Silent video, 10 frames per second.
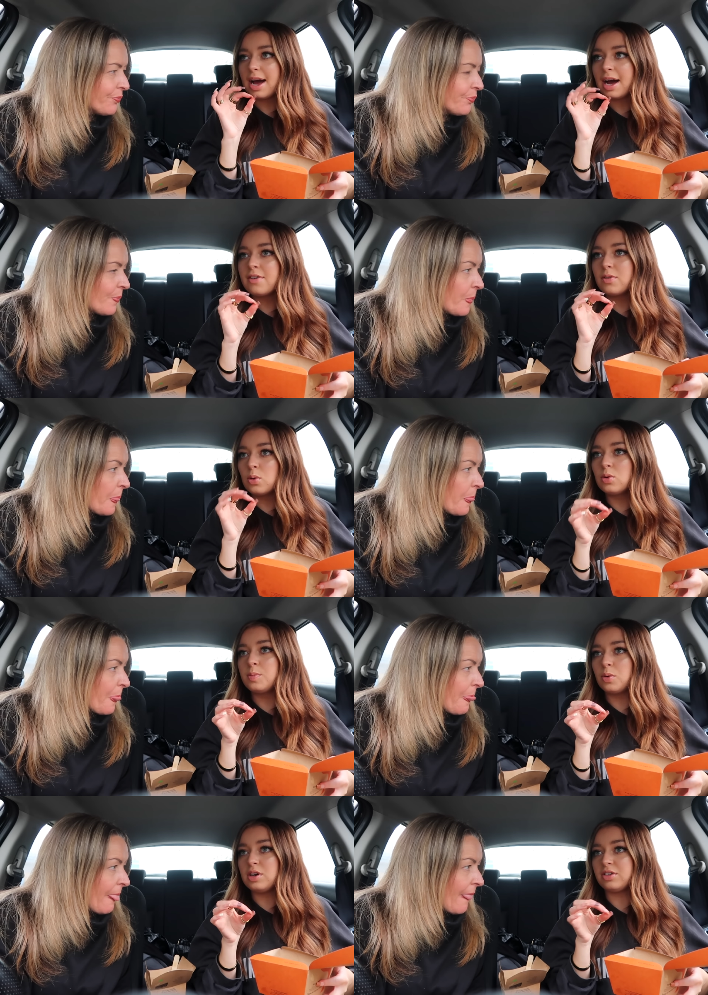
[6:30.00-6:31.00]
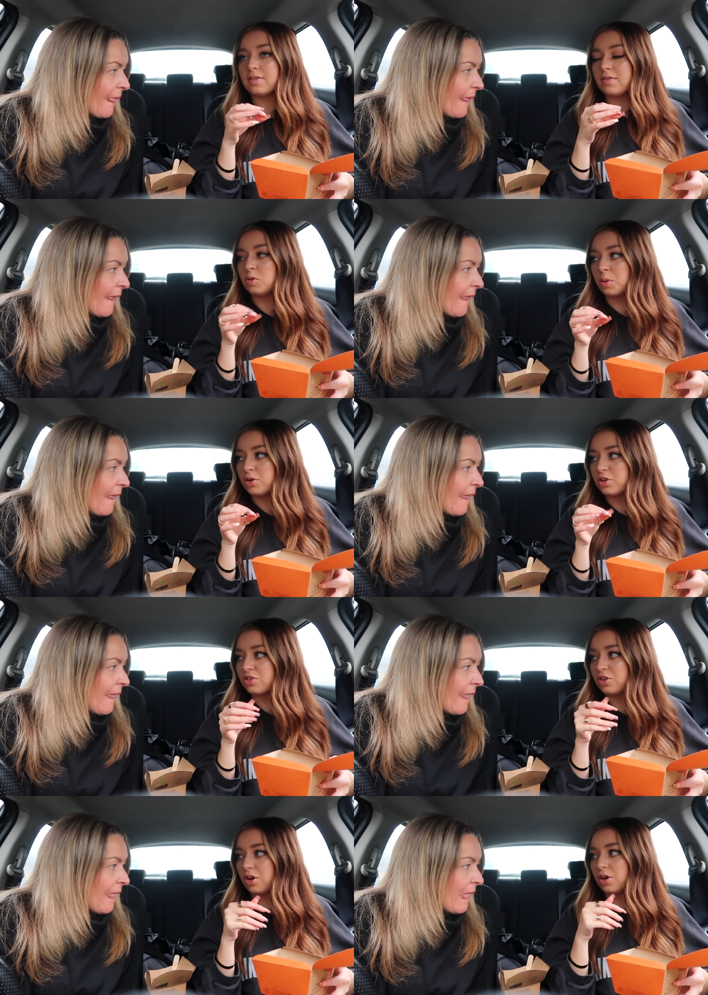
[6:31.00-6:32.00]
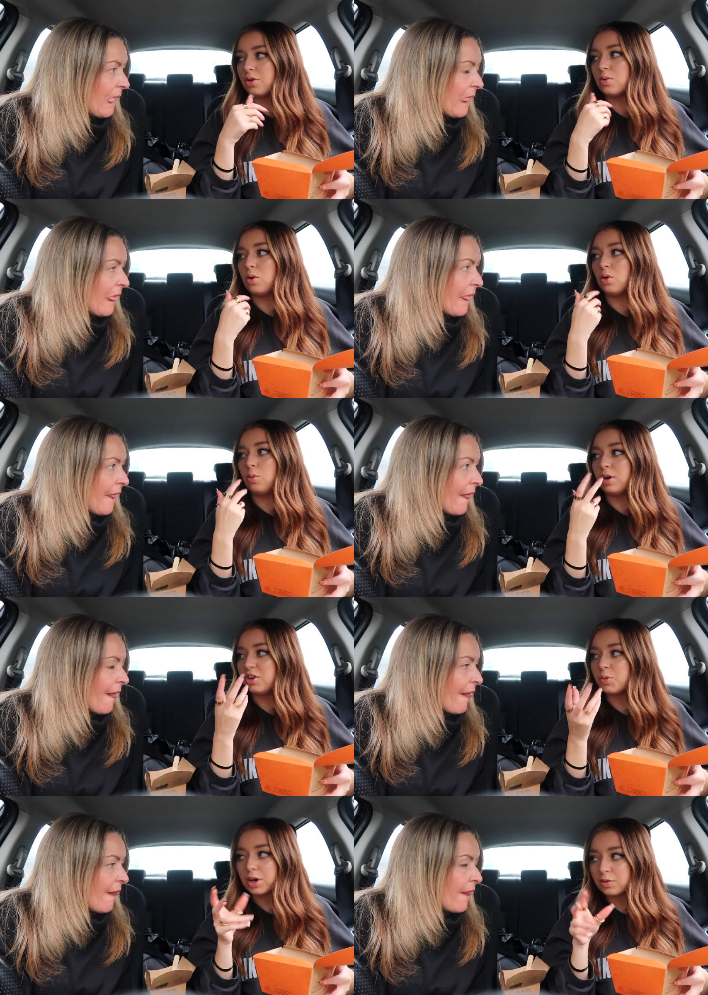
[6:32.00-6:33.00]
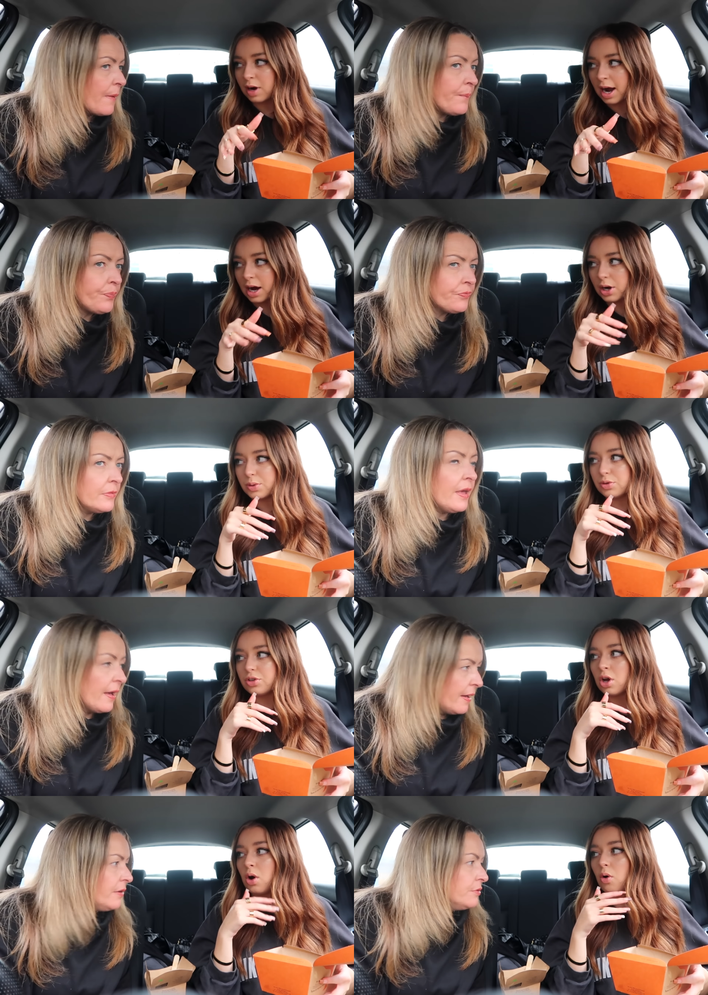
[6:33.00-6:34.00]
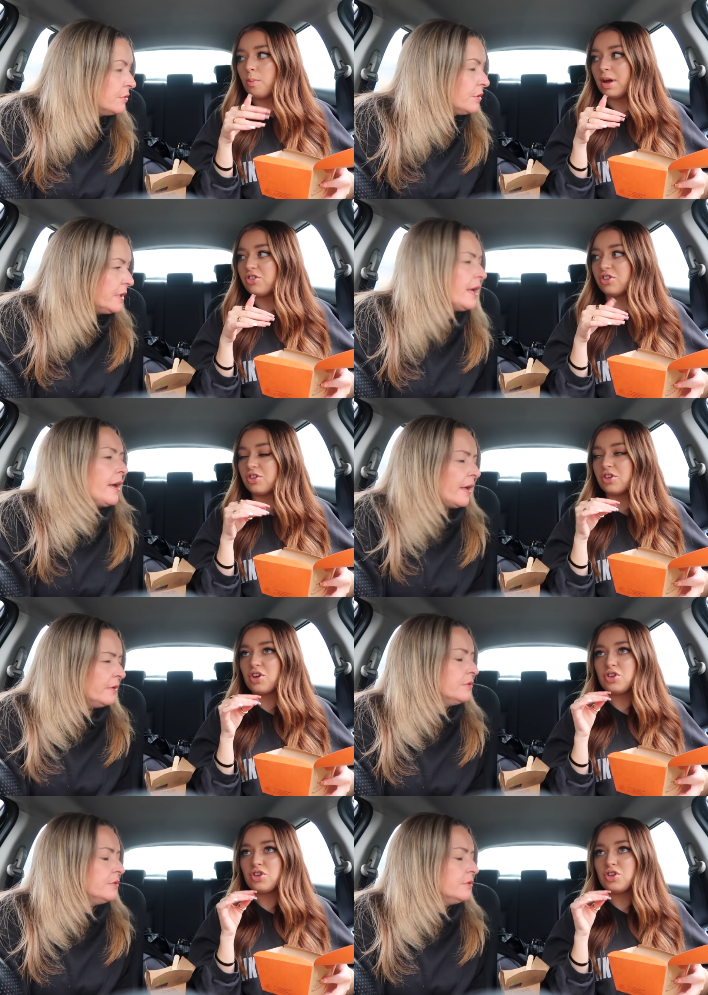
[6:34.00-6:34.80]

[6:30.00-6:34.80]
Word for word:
Speaker 1: Out of all the boys I've ever spoken to or wanted to bring round yeah. or mentioned, yeah.